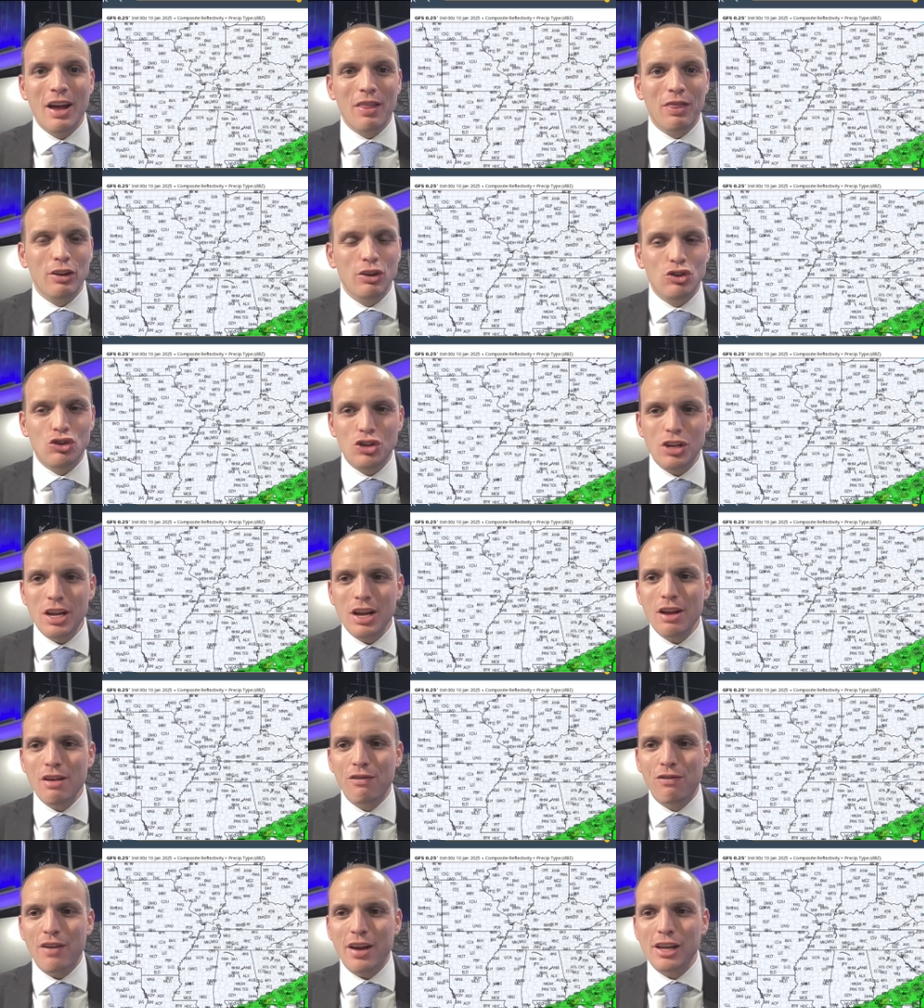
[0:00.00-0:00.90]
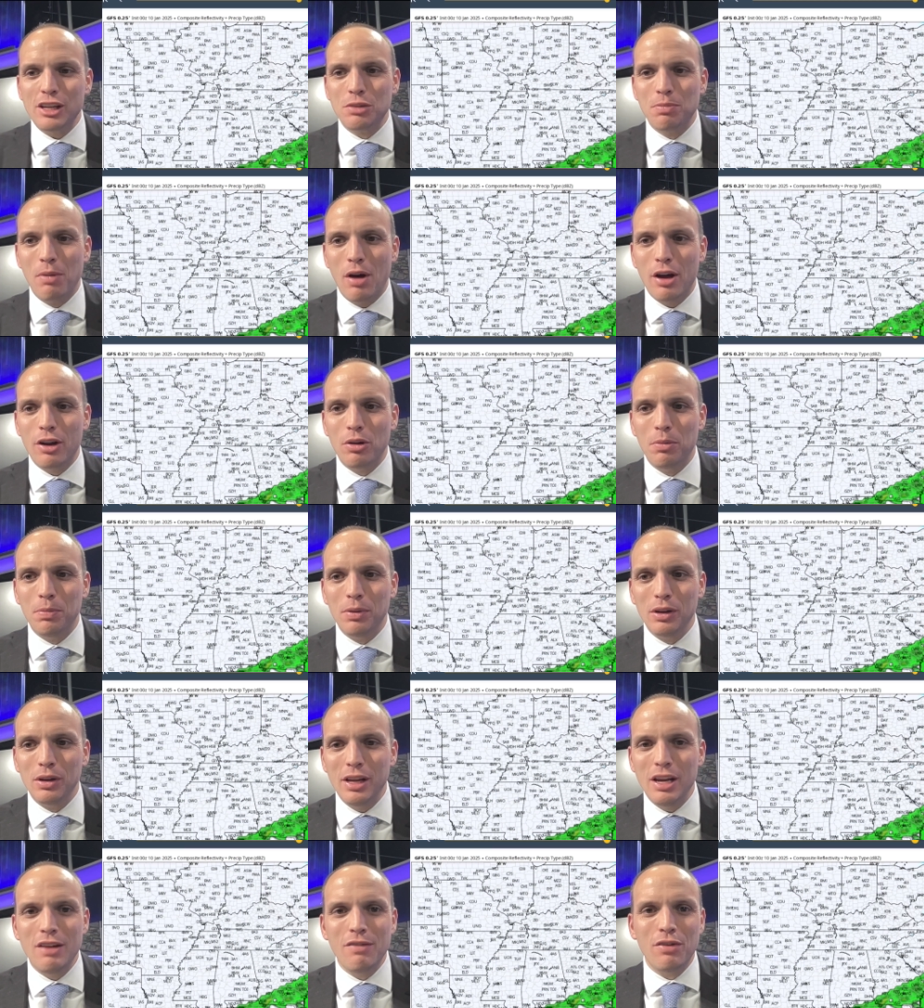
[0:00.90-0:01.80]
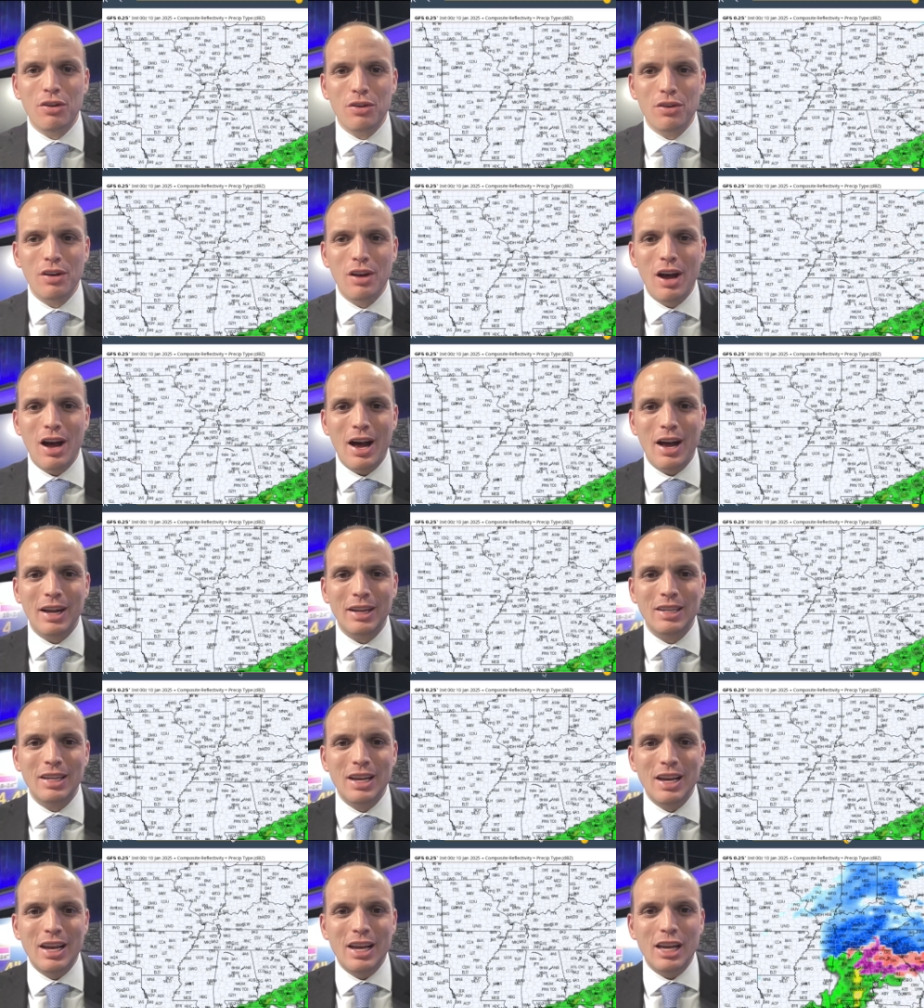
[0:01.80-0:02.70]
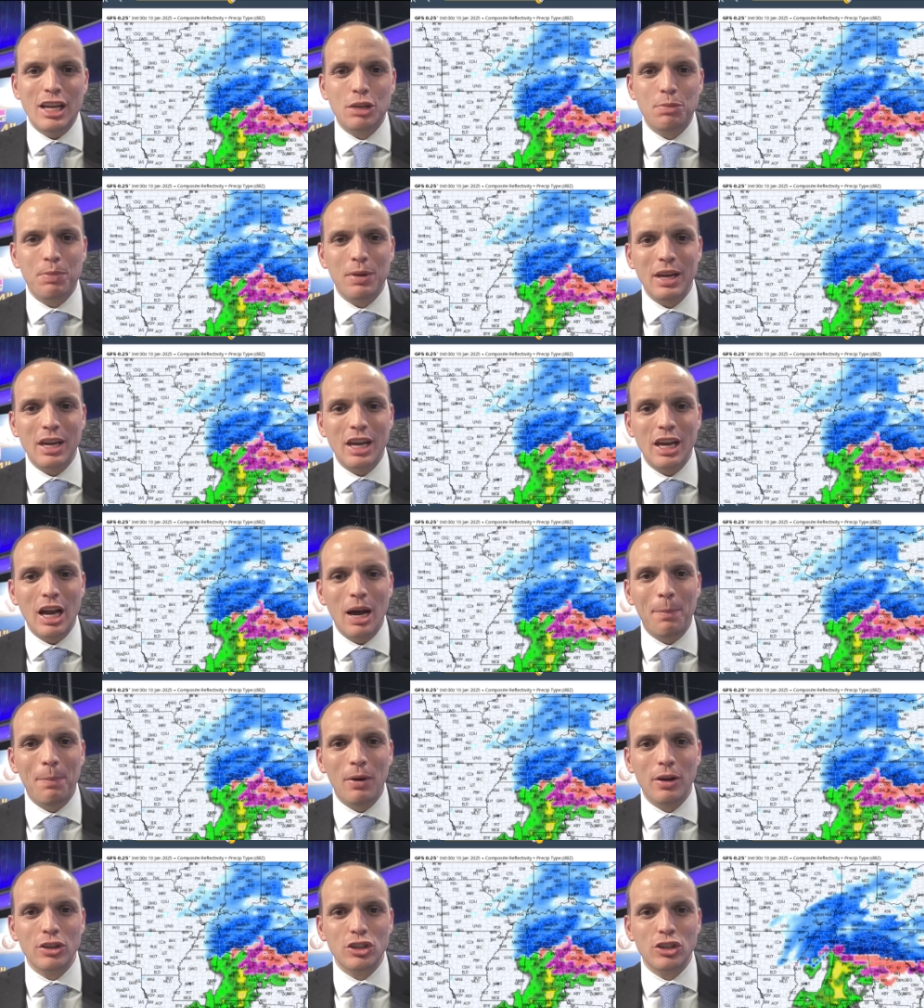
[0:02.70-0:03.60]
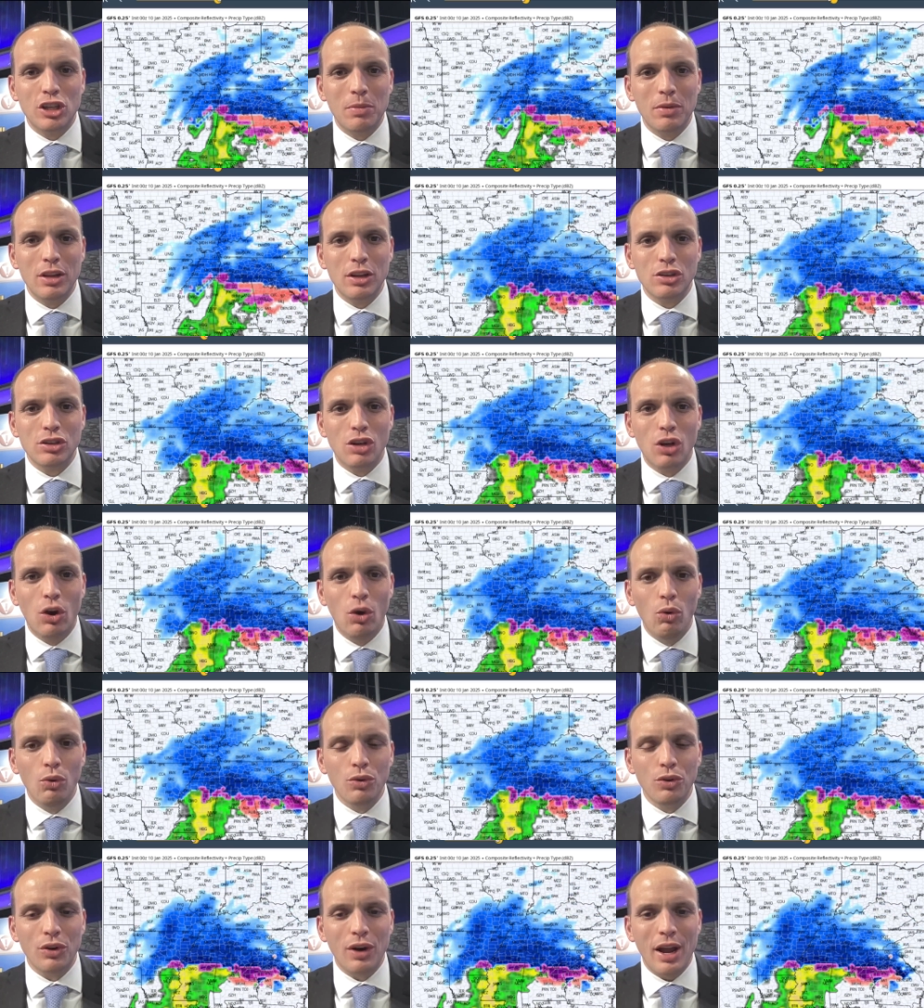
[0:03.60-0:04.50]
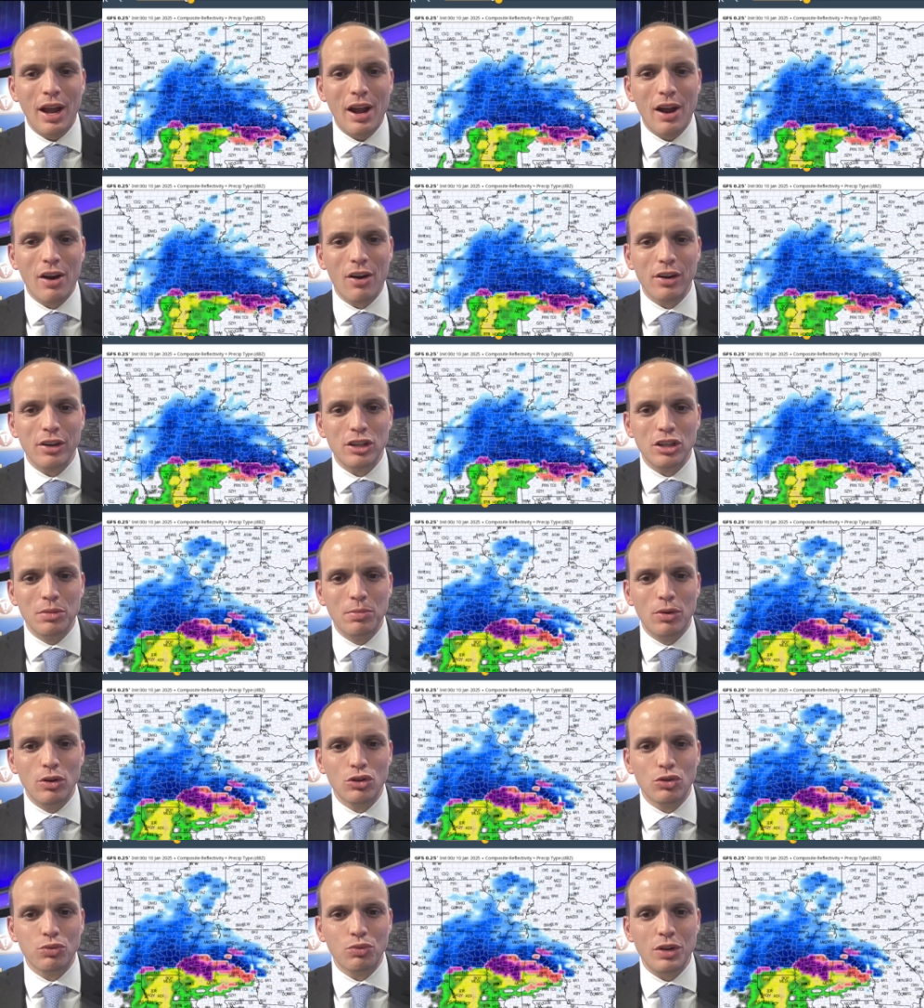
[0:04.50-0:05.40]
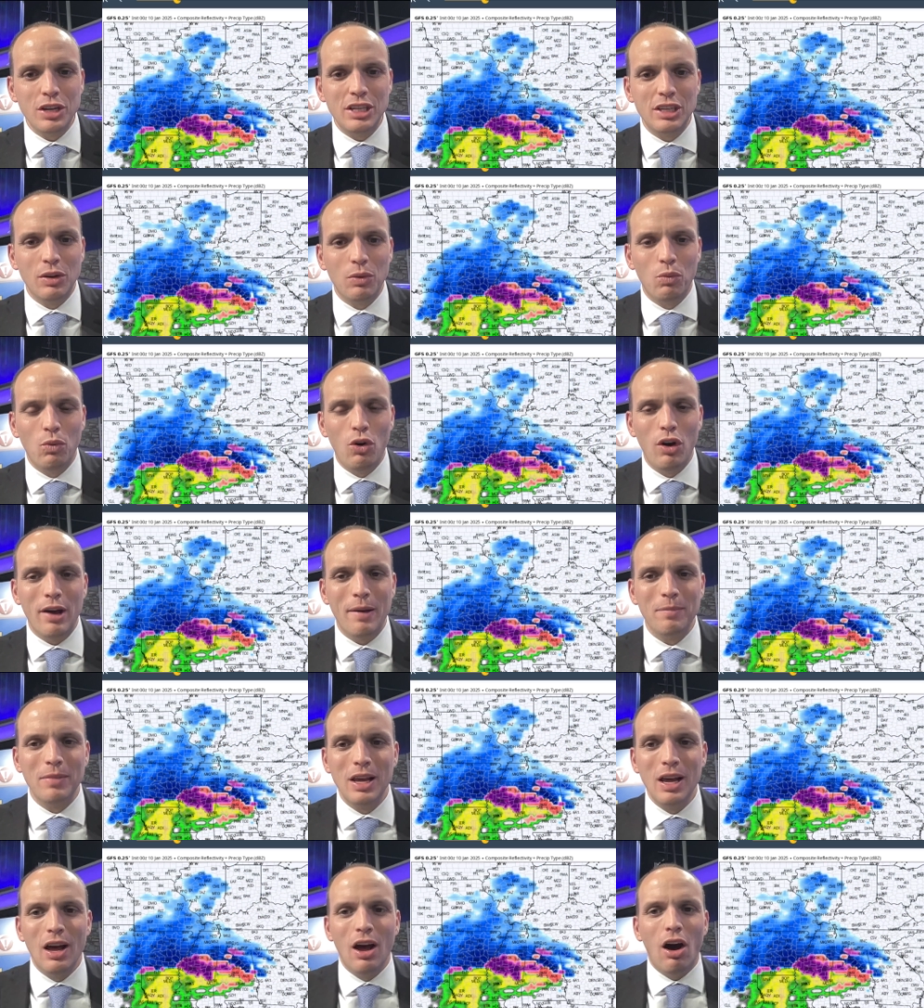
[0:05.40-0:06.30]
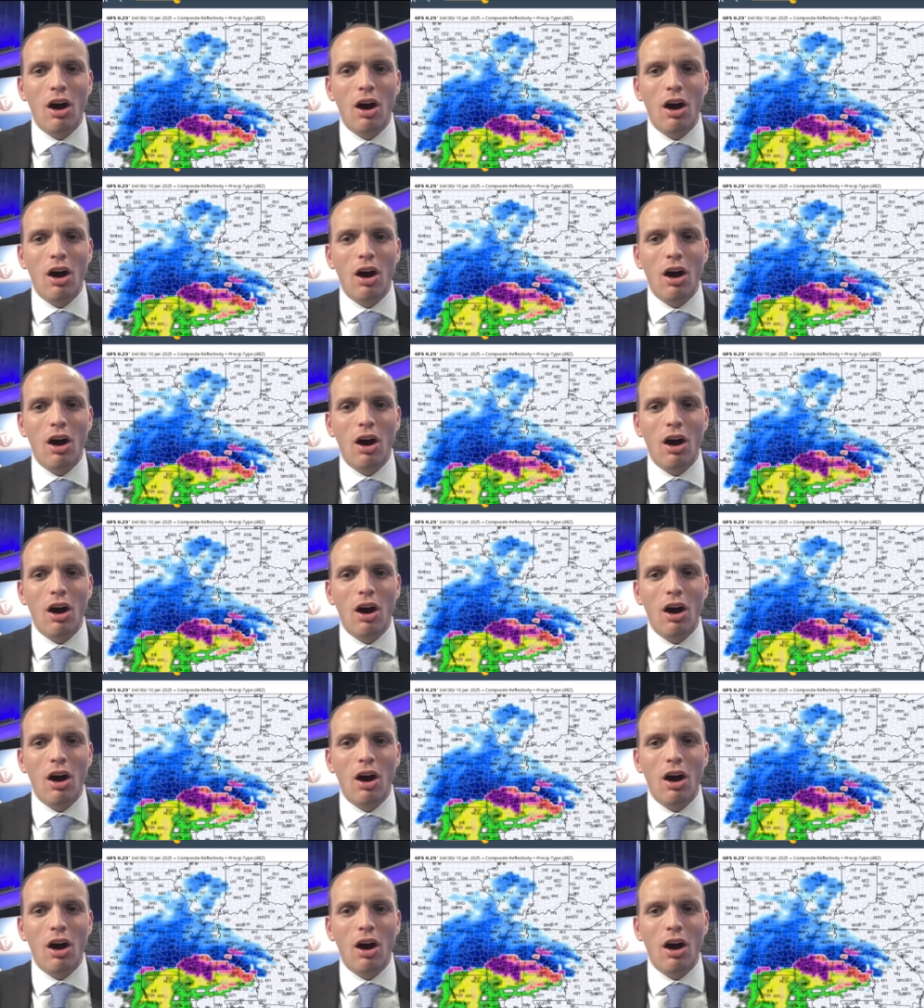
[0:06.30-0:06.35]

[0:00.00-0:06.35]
The GFS model, believe it or not, is picking up on some of this colder air. It's the most recent one.